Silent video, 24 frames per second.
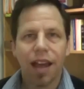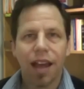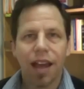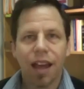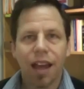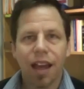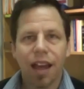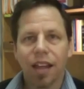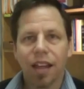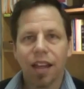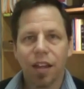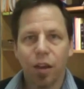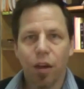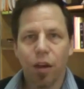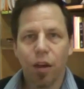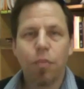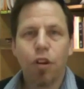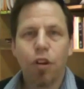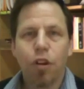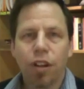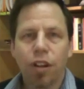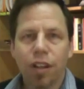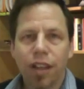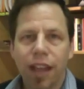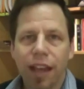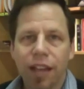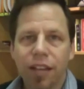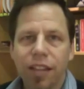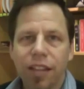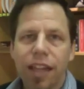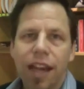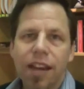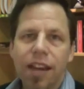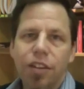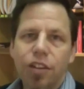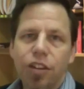Hello, I'm Martin
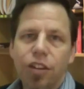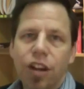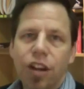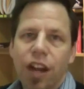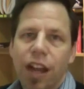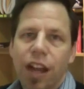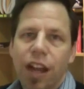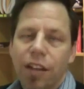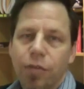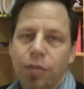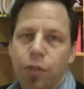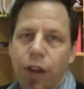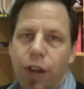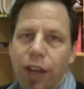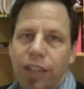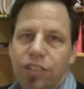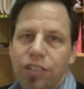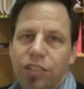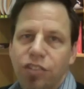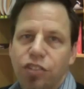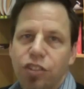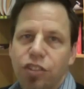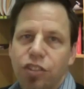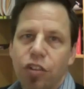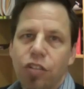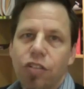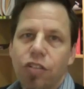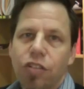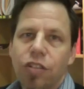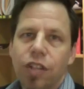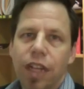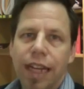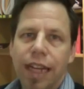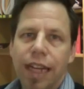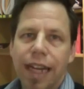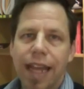Kelly, editor at Friends
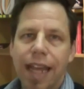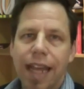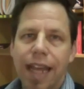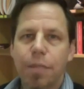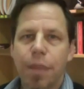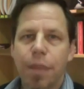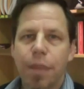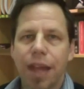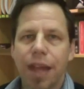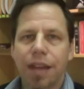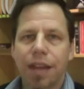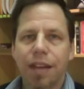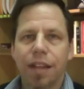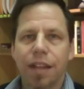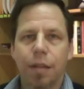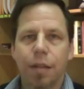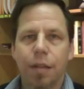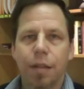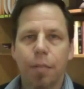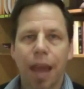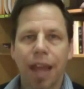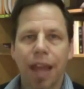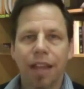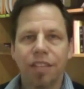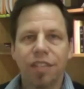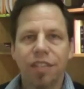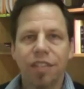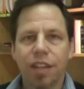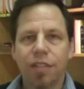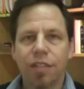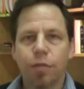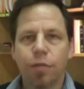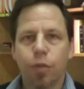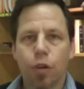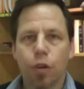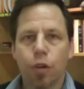Journal, an independent magazine
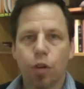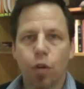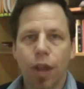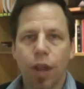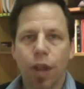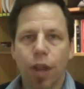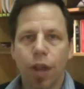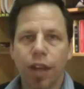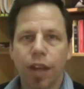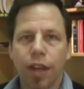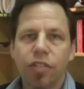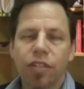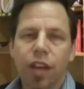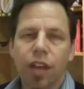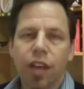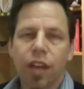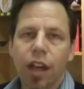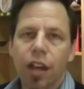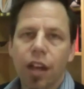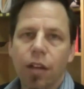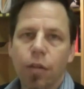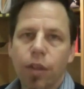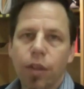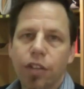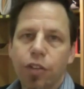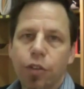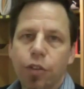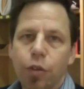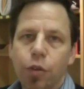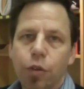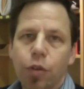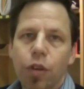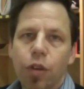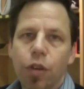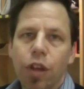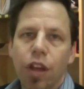for Quakers. We
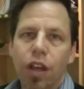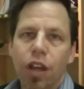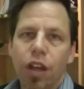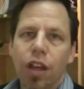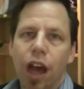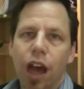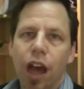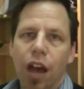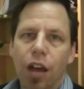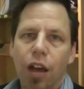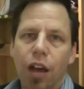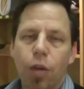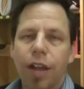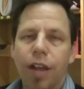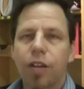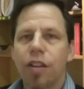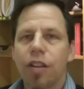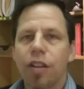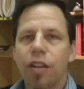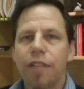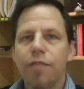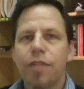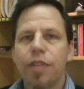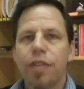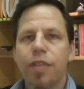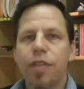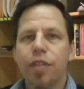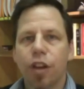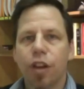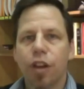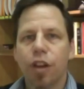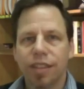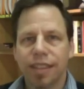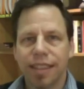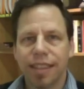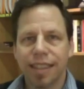do Quaker Life and
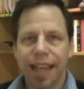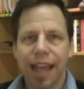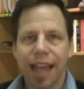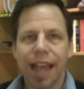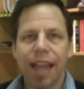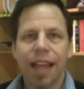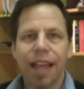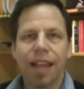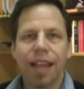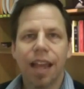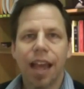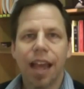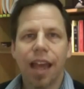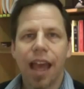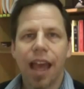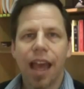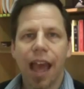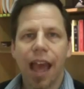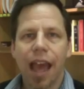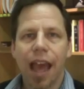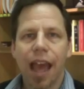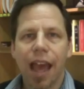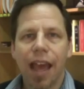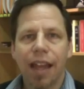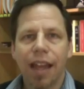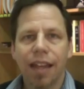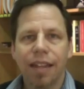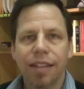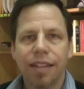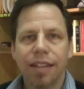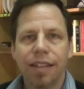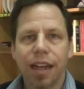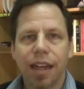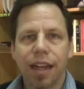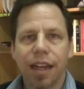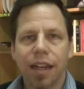Thought Today. And
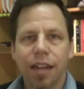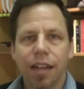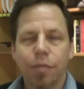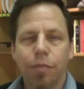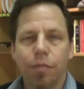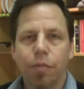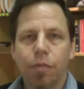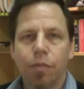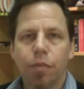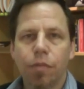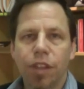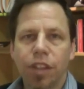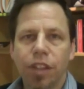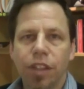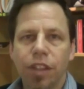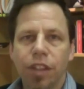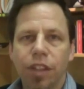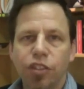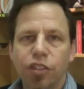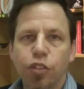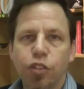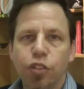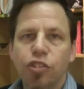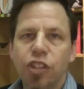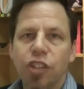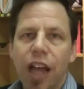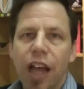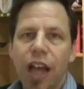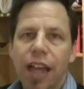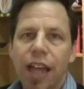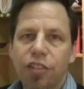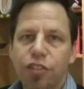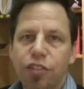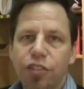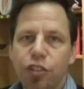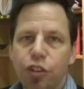the June-July
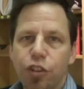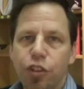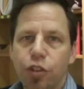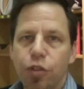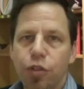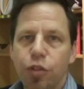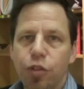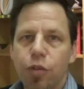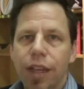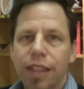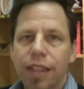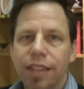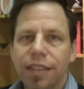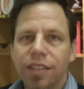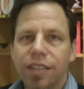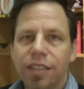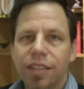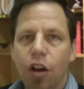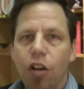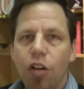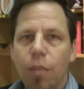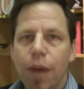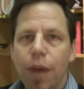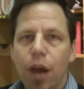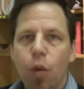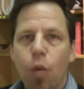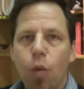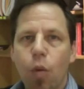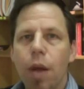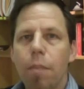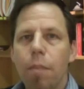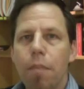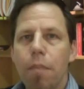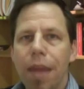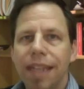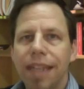issue is all about
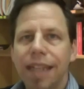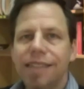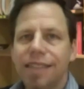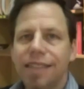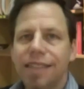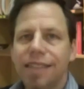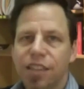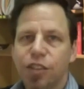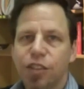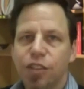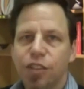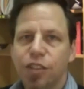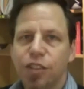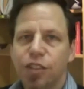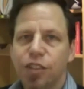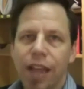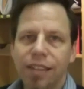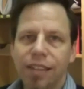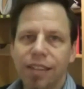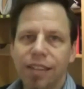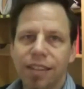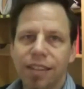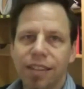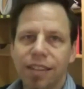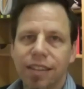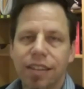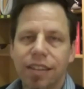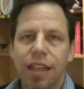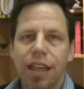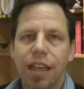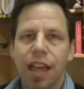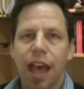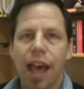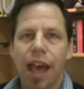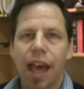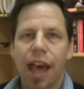what makes us friends
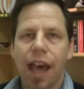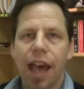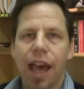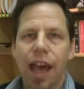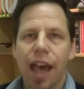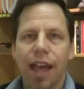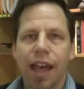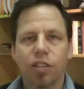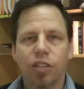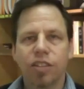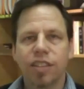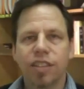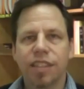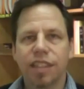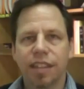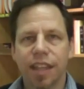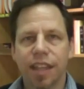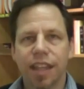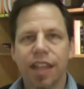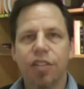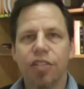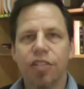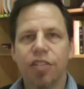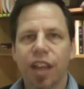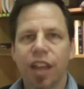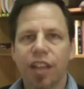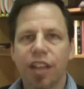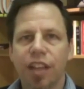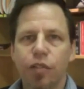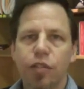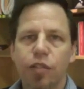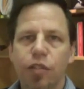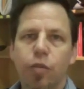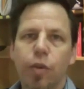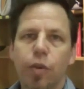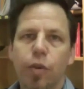and looks at the
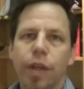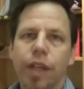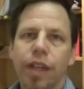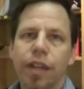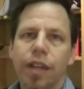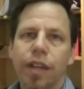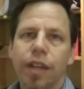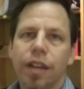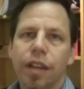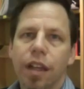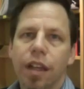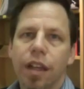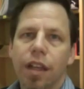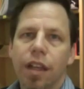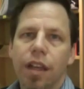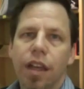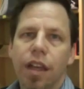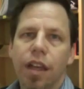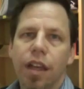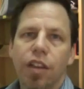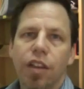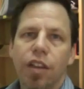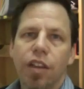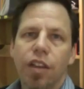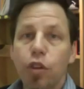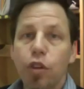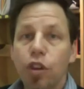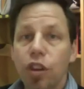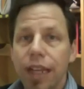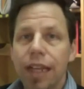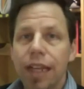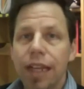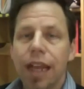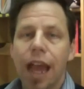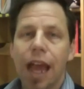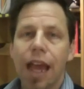intersections between
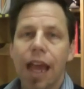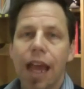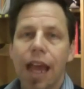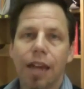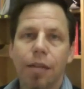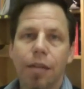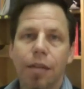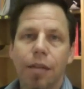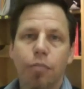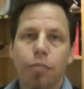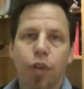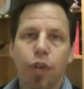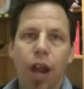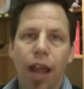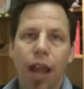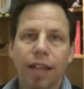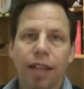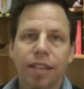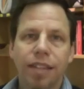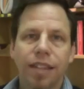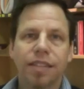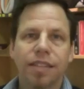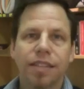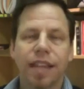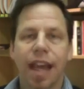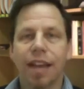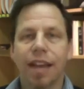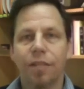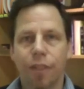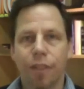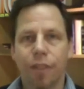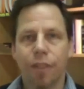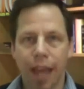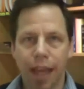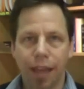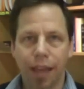community and practice and
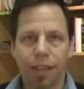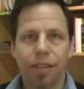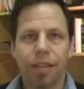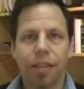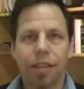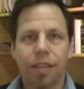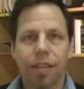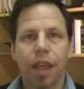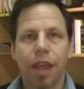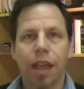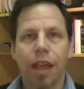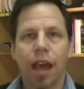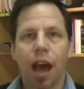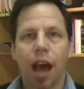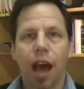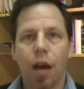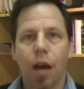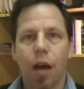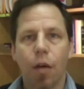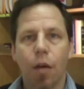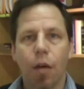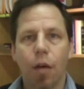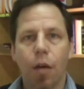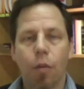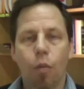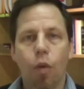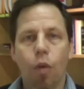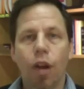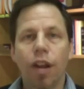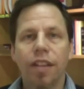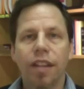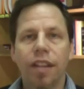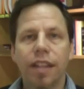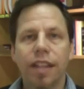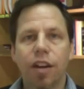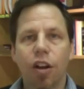faith. One of
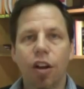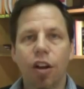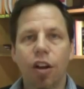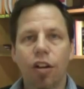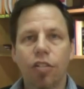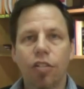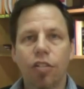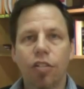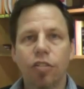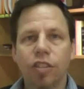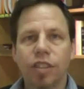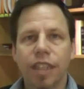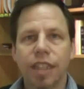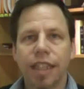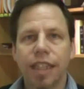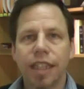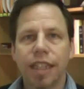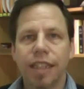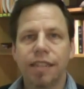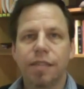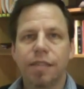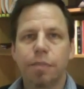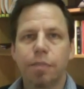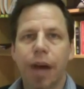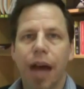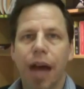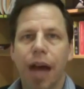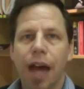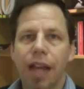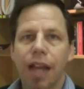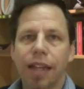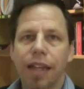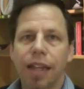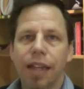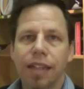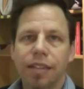the lead articles is
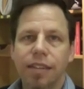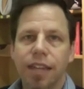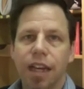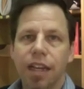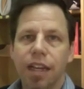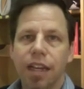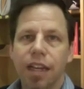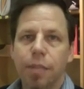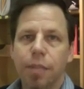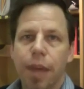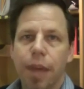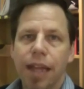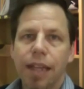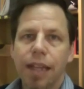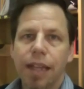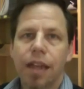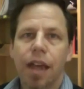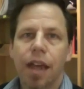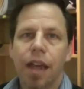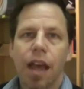by Doug Bennett.